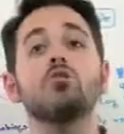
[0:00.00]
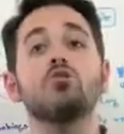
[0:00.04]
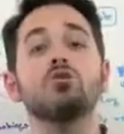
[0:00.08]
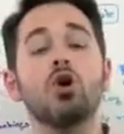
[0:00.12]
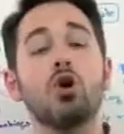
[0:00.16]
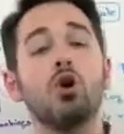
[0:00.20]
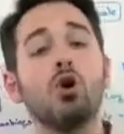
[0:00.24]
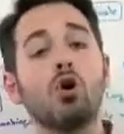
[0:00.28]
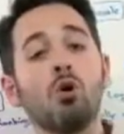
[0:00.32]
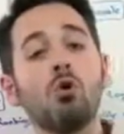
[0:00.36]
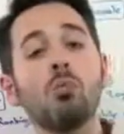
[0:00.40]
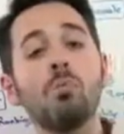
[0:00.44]

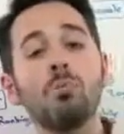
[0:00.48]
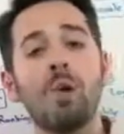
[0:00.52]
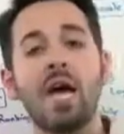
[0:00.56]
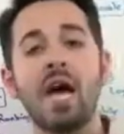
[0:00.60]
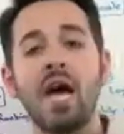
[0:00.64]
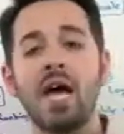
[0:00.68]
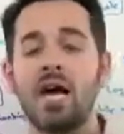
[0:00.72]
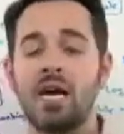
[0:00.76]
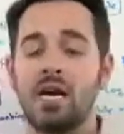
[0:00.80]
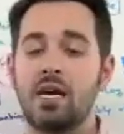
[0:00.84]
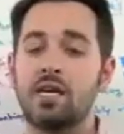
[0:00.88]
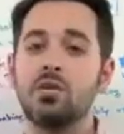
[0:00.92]
whose home
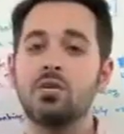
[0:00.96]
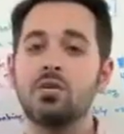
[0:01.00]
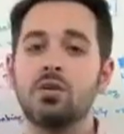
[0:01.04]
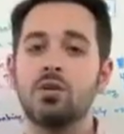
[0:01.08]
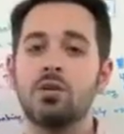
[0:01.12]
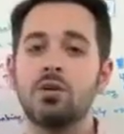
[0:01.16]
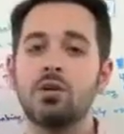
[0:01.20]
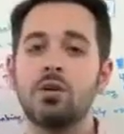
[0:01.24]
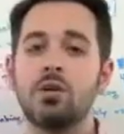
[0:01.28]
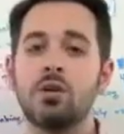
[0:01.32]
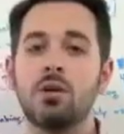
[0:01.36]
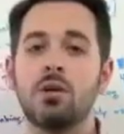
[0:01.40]

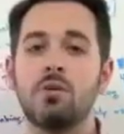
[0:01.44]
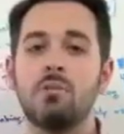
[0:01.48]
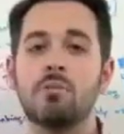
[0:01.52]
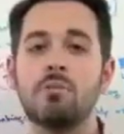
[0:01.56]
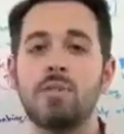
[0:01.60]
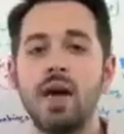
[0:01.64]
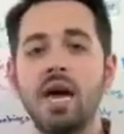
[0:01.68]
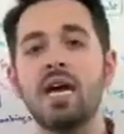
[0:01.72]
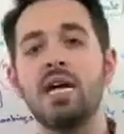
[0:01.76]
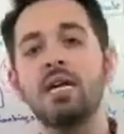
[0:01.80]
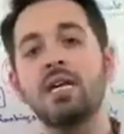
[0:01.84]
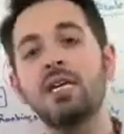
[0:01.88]
page
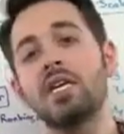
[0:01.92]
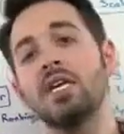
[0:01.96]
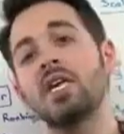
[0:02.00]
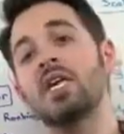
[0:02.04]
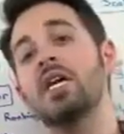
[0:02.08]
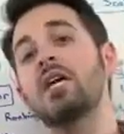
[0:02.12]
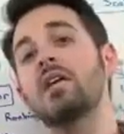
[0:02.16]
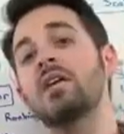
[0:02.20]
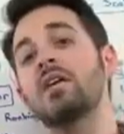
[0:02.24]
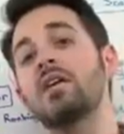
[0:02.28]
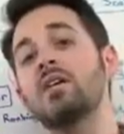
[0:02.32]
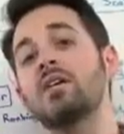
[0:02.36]
may
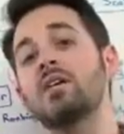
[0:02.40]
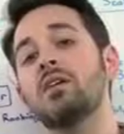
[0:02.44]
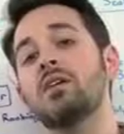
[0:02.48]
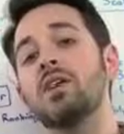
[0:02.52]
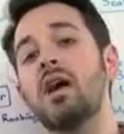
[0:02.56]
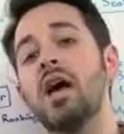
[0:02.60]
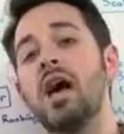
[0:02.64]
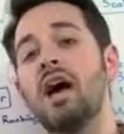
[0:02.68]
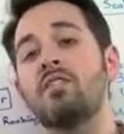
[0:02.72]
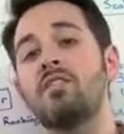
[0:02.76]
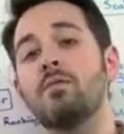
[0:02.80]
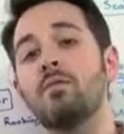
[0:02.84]
indeed
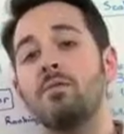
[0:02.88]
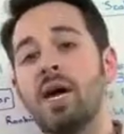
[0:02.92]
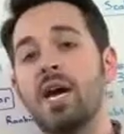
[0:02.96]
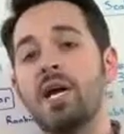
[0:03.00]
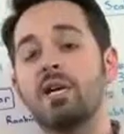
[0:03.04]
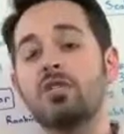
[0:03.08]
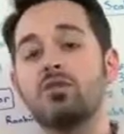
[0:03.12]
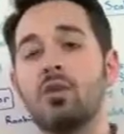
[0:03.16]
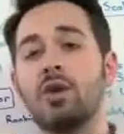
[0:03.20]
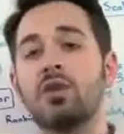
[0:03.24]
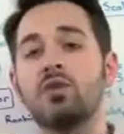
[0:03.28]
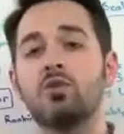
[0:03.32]
have a
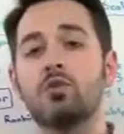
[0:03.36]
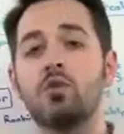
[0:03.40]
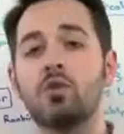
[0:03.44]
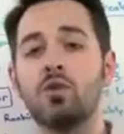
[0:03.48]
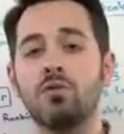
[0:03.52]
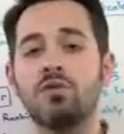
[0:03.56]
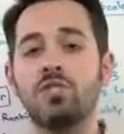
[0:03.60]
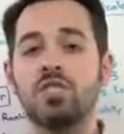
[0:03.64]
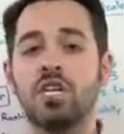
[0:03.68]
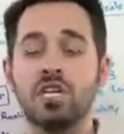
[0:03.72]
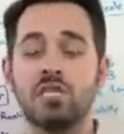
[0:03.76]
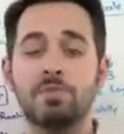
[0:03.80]
PageRank
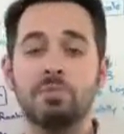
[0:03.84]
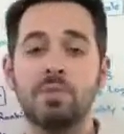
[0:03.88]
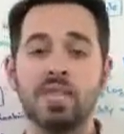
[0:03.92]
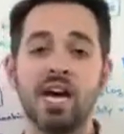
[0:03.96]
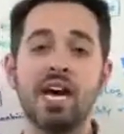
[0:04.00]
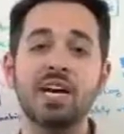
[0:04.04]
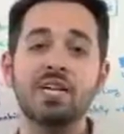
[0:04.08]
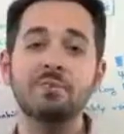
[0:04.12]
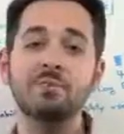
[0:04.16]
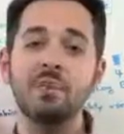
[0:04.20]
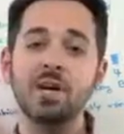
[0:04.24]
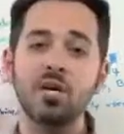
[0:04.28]
score of 6,
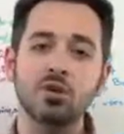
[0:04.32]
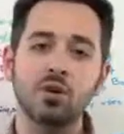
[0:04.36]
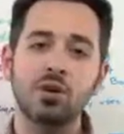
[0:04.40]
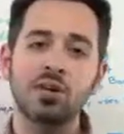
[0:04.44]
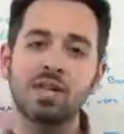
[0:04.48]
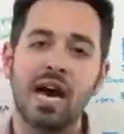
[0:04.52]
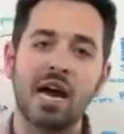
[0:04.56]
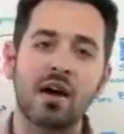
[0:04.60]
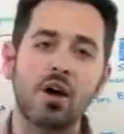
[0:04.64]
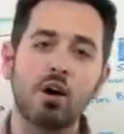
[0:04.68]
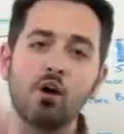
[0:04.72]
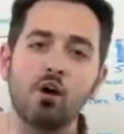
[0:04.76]
but that is
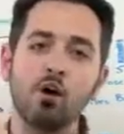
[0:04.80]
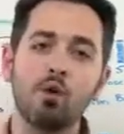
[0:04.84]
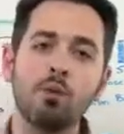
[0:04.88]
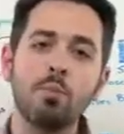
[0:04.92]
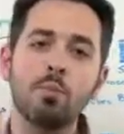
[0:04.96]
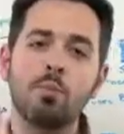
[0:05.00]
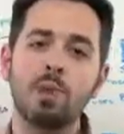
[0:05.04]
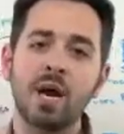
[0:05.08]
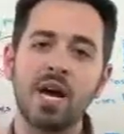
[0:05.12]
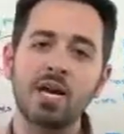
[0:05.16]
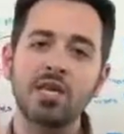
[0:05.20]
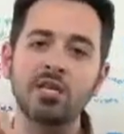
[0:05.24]
measuring that
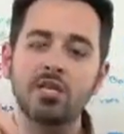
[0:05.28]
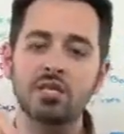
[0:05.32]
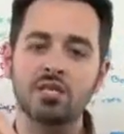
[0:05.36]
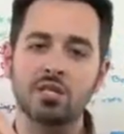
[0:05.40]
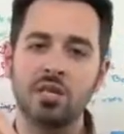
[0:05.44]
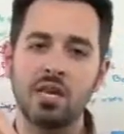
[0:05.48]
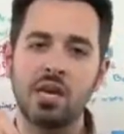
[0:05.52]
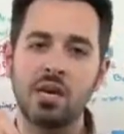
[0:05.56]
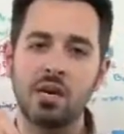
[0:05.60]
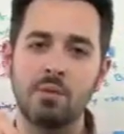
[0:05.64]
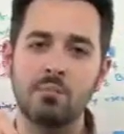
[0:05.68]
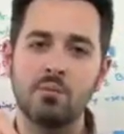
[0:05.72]
home
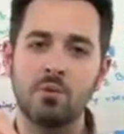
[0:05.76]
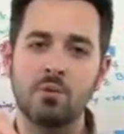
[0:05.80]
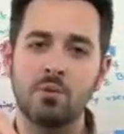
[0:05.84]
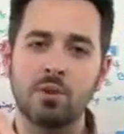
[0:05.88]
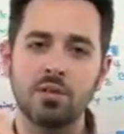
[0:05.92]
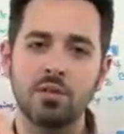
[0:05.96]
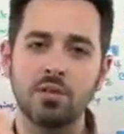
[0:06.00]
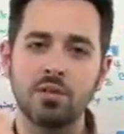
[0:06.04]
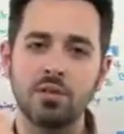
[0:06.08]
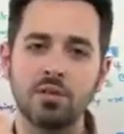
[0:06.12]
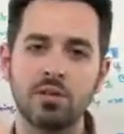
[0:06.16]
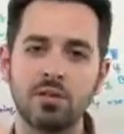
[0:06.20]
page's link
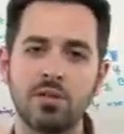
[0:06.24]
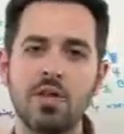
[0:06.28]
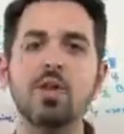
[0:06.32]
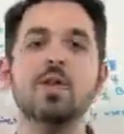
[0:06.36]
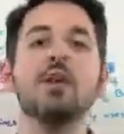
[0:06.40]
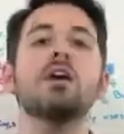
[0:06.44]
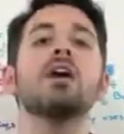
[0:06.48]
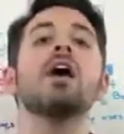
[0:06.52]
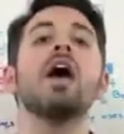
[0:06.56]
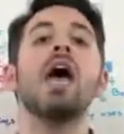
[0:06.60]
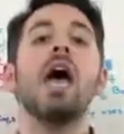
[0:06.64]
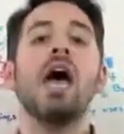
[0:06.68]
importance
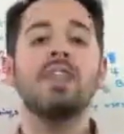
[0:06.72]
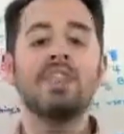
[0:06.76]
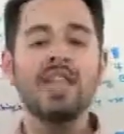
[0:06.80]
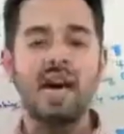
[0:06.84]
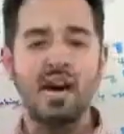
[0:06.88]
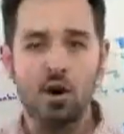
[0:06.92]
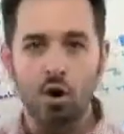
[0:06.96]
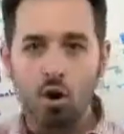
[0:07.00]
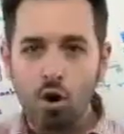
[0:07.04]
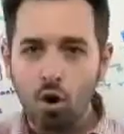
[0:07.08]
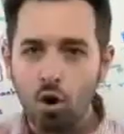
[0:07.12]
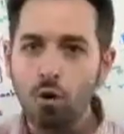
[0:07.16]

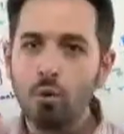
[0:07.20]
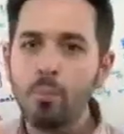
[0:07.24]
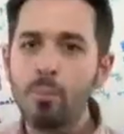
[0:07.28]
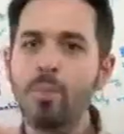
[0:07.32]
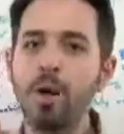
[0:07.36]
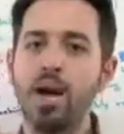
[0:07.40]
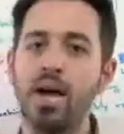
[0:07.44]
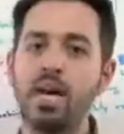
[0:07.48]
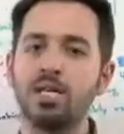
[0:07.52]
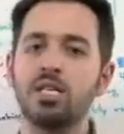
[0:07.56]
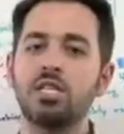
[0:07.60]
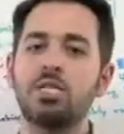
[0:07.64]
and that
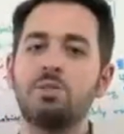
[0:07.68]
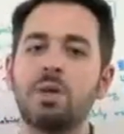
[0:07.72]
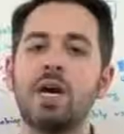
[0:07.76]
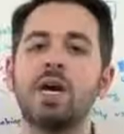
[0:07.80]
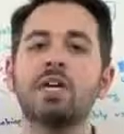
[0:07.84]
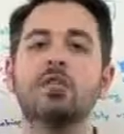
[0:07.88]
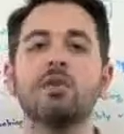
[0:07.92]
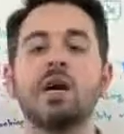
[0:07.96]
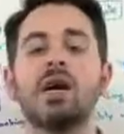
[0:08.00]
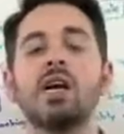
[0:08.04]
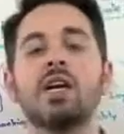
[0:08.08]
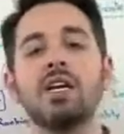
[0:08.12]
home page's
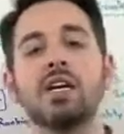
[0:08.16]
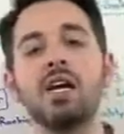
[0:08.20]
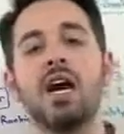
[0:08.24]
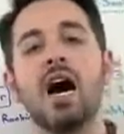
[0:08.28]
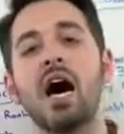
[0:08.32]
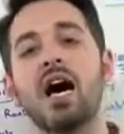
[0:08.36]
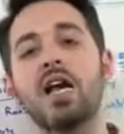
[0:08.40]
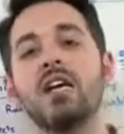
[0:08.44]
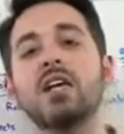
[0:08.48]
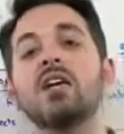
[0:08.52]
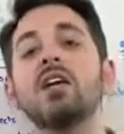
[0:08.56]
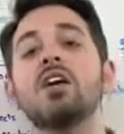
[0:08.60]
PageRank,
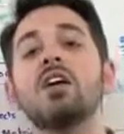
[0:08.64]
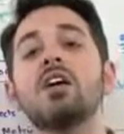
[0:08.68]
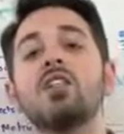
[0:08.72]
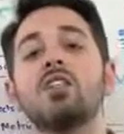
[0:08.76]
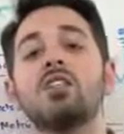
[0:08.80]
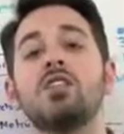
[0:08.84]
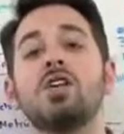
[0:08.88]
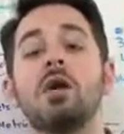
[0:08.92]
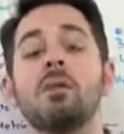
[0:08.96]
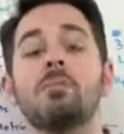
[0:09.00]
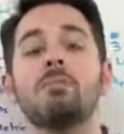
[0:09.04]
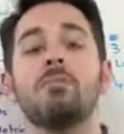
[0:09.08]
not
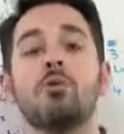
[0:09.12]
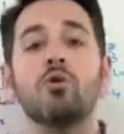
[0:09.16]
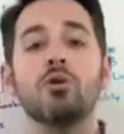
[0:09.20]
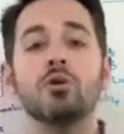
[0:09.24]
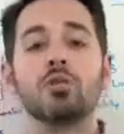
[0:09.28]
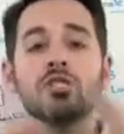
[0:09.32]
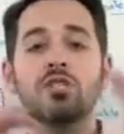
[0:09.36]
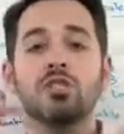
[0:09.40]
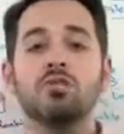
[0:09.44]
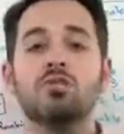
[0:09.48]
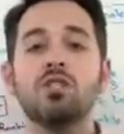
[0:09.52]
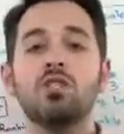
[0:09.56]
the
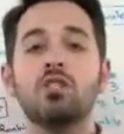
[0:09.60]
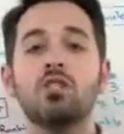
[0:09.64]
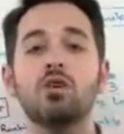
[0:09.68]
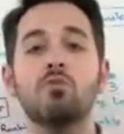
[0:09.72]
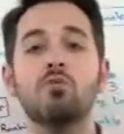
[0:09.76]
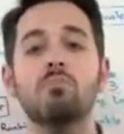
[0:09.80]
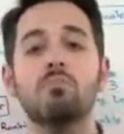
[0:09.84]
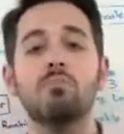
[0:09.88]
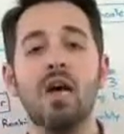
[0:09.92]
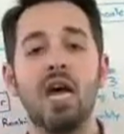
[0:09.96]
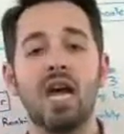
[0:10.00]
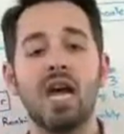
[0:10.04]
importance of the
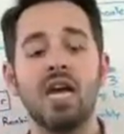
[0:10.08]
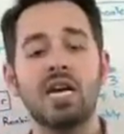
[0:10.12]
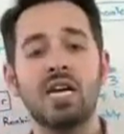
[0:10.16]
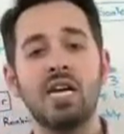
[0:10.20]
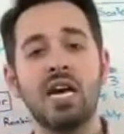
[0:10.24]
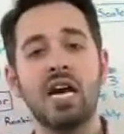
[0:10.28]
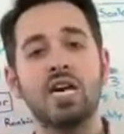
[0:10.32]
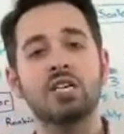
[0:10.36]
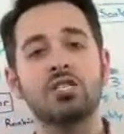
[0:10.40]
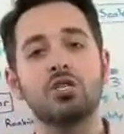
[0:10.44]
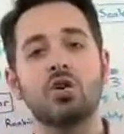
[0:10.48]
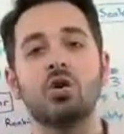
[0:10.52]

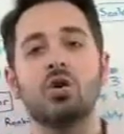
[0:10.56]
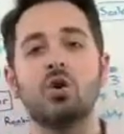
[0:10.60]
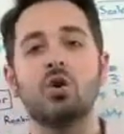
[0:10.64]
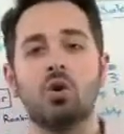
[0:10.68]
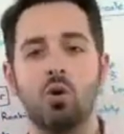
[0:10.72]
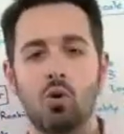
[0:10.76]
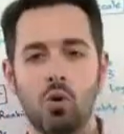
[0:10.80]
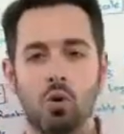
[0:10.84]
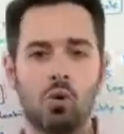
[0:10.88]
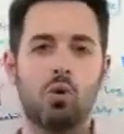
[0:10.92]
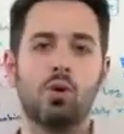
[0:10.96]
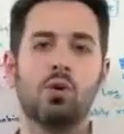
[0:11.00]
domain as a
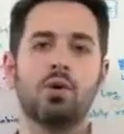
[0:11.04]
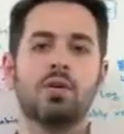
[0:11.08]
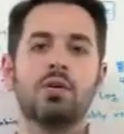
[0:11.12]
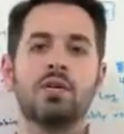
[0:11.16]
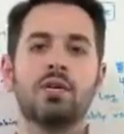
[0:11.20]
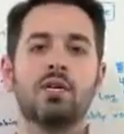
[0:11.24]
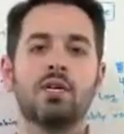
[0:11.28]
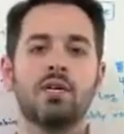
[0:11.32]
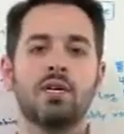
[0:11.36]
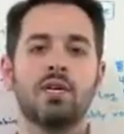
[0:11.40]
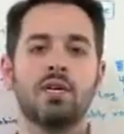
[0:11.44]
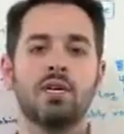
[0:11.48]

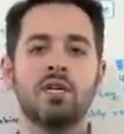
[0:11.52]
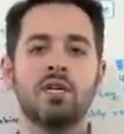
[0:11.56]
whole.